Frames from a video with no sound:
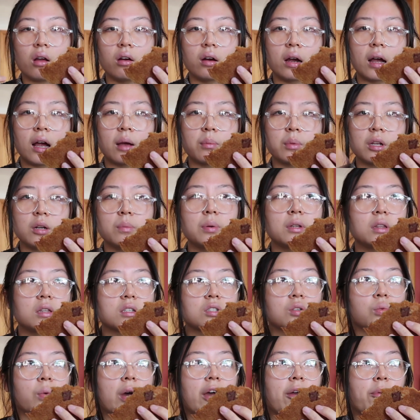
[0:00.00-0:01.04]
All right, I'm gonna put
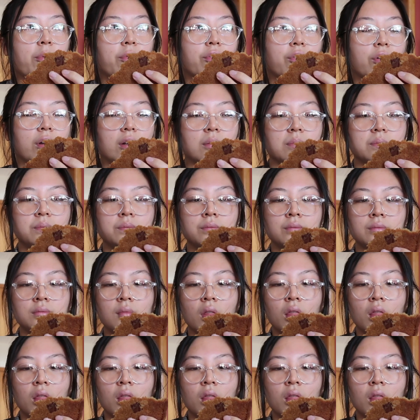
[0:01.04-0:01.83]
this away before